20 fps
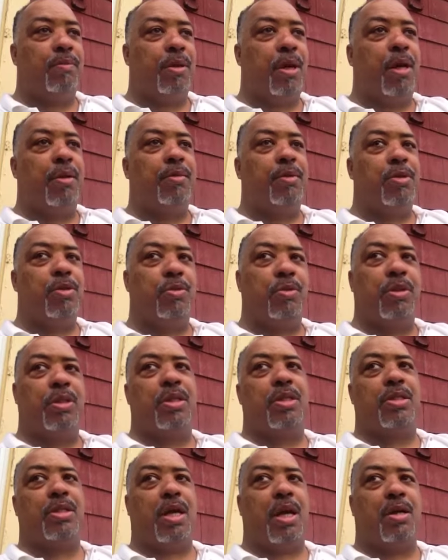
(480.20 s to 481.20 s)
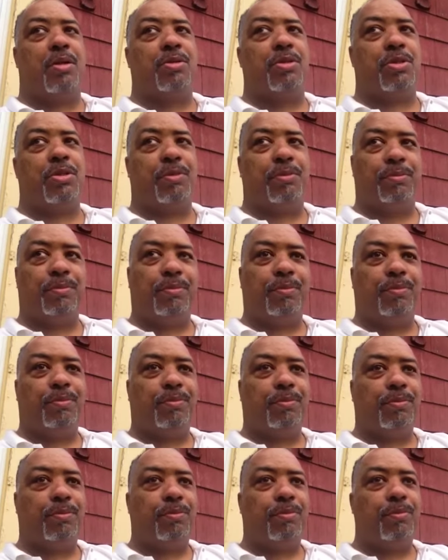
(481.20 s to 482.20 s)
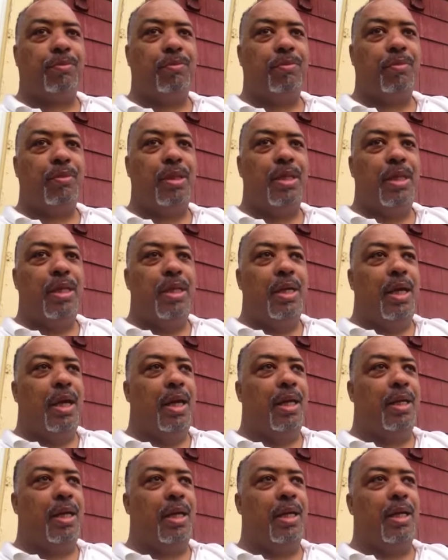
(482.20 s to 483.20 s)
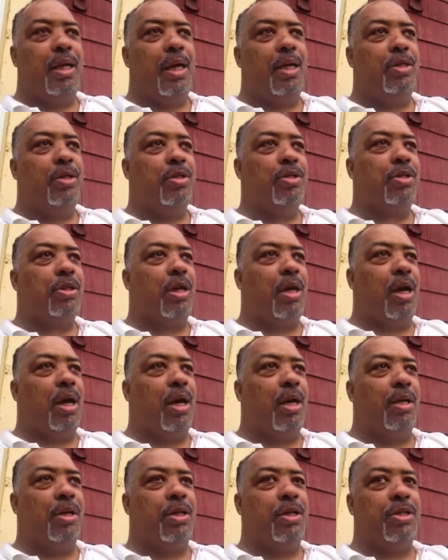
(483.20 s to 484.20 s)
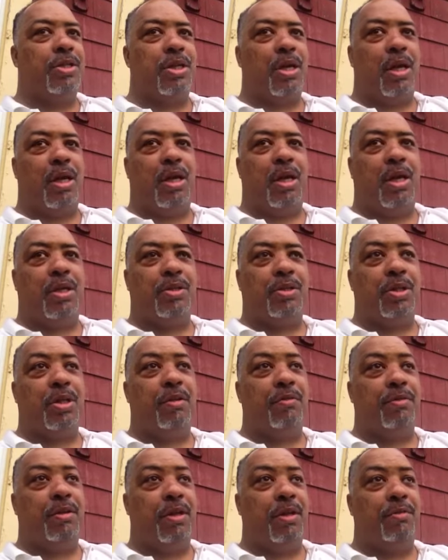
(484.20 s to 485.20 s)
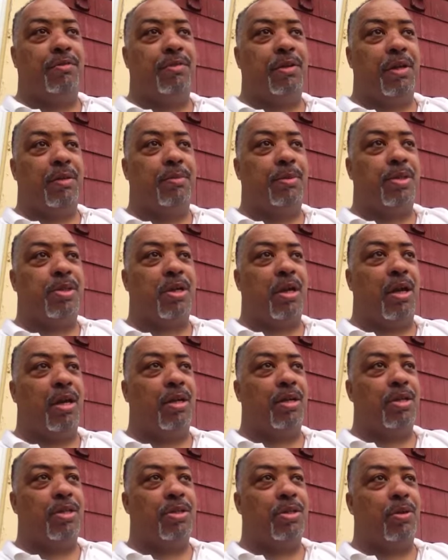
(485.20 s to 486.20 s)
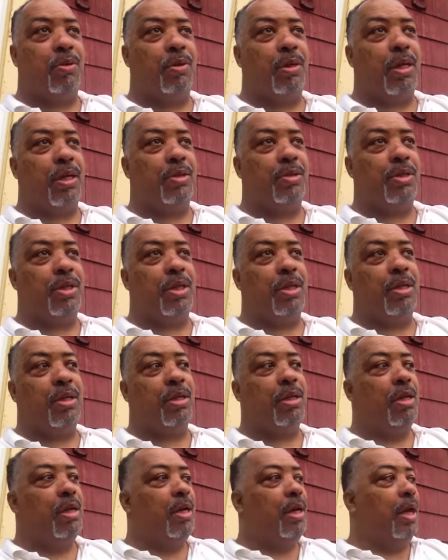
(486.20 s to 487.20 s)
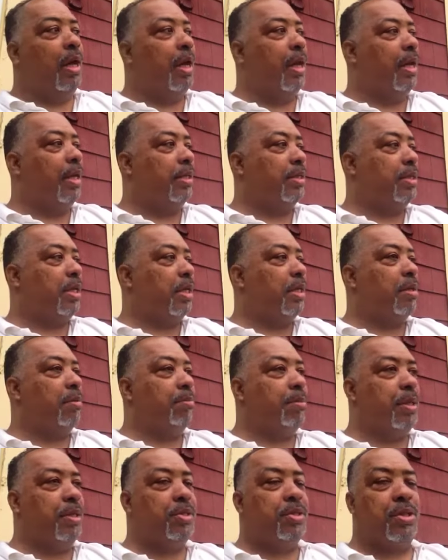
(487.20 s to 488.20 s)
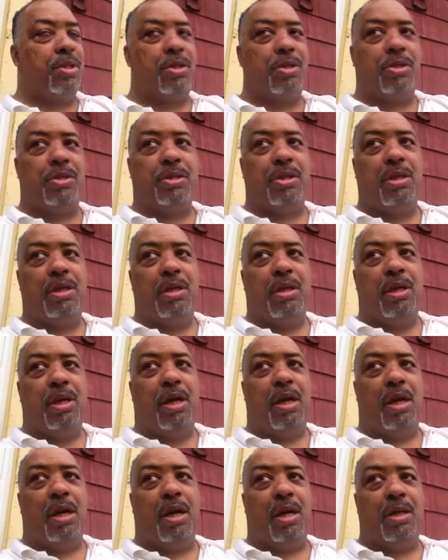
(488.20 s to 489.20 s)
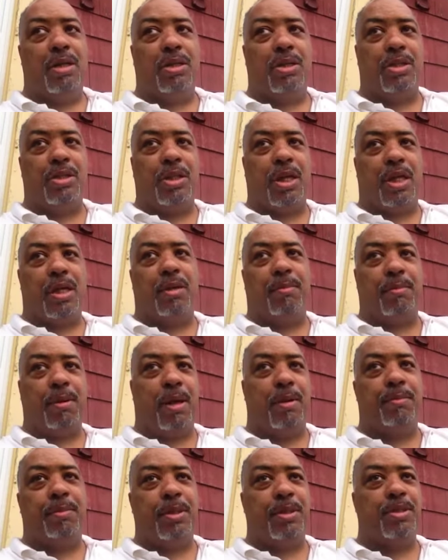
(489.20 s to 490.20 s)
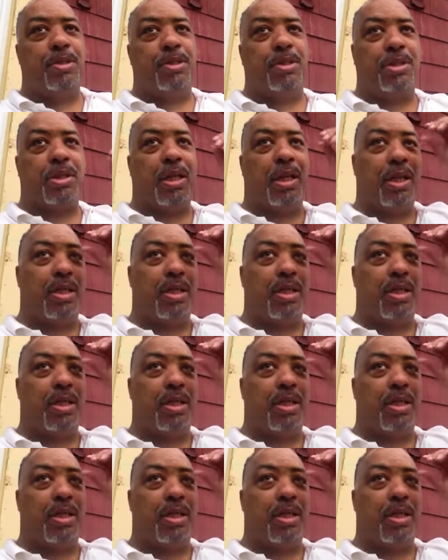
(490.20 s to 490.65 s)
problems with this house. And I know some artists are out there, very famous artists going out there and taking pictures, taking my pictures that